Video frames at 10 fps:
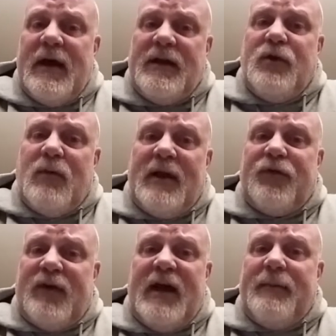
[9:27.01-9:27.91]
And you want
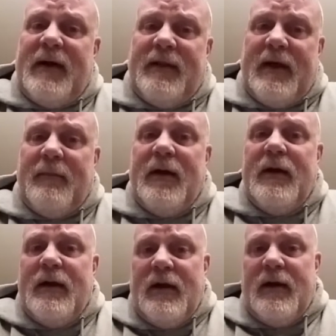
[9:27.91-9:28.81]
it signed by
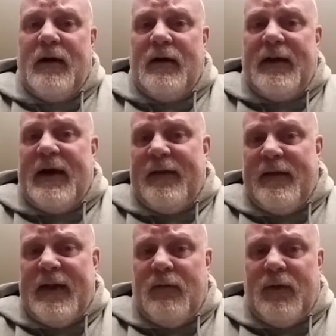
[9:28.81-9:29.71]
them,
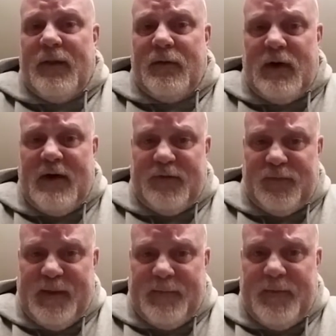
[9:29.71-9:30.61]
not one of their office
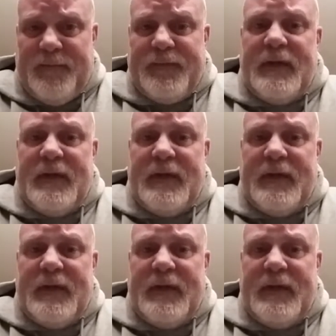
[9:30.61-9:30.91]
people.